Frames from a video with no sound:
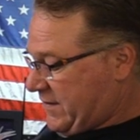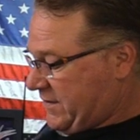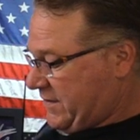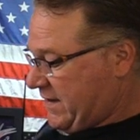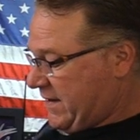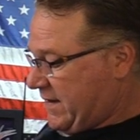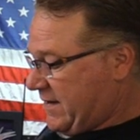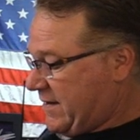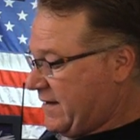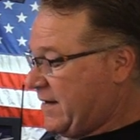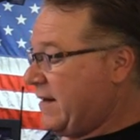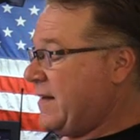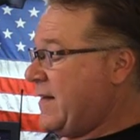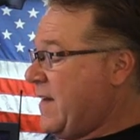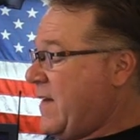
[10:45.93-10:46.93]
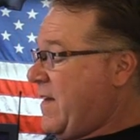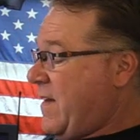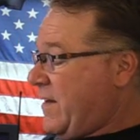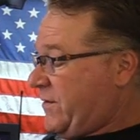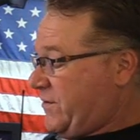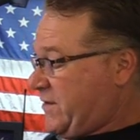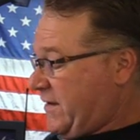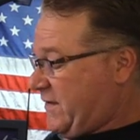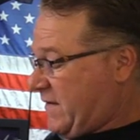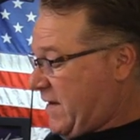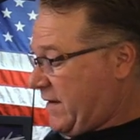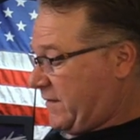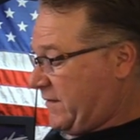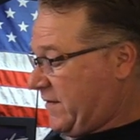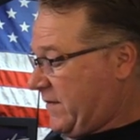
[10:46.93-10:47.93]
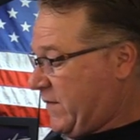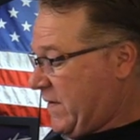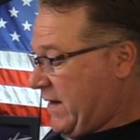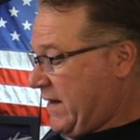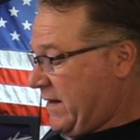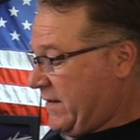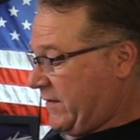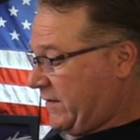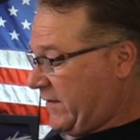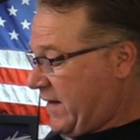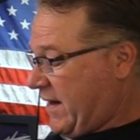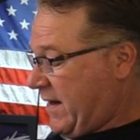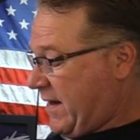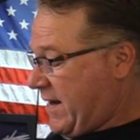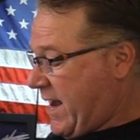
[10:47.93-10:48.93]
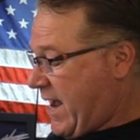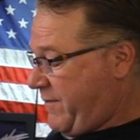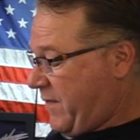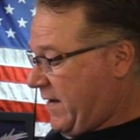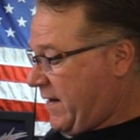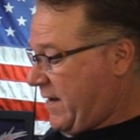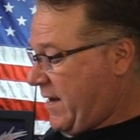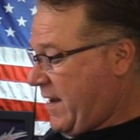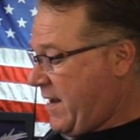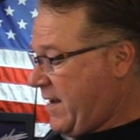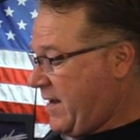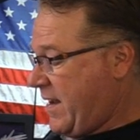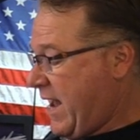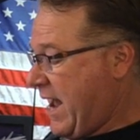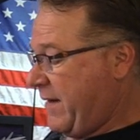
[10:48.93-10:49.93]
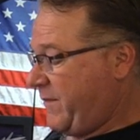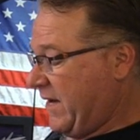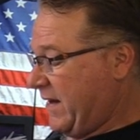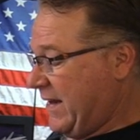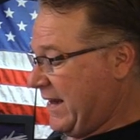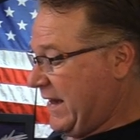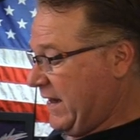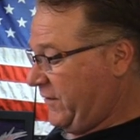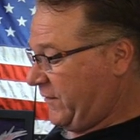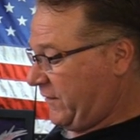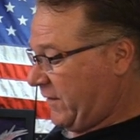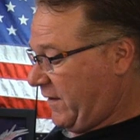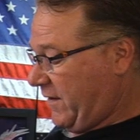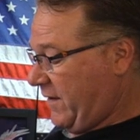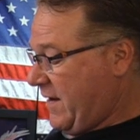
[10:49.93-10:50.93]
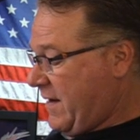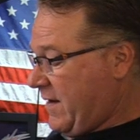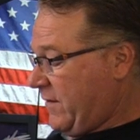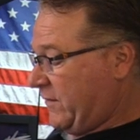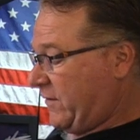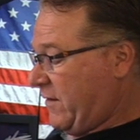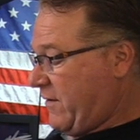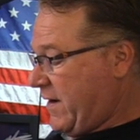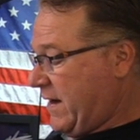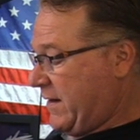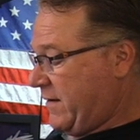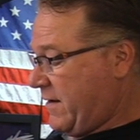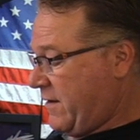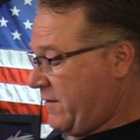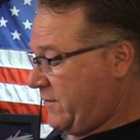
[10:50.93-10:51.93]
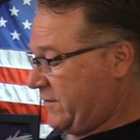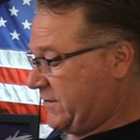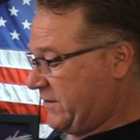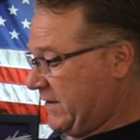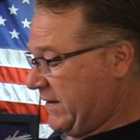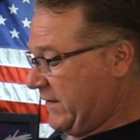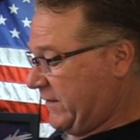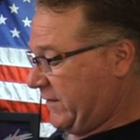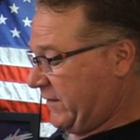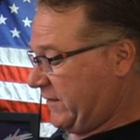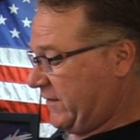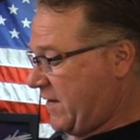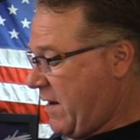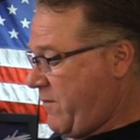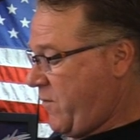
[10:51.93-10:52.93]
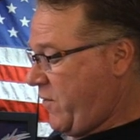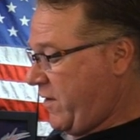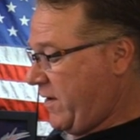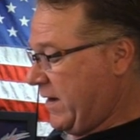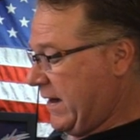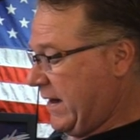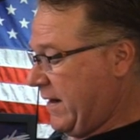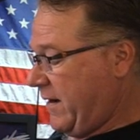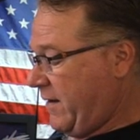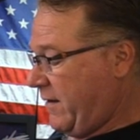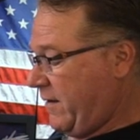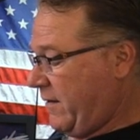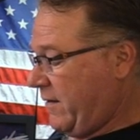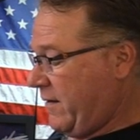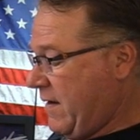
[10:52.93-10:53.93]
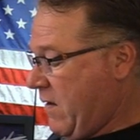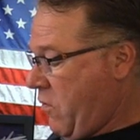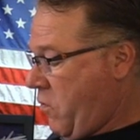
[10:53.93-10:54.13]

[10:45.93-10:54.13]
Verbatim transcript: she uh, she texted me to say happy happy Easter, so I know she's somewhere here.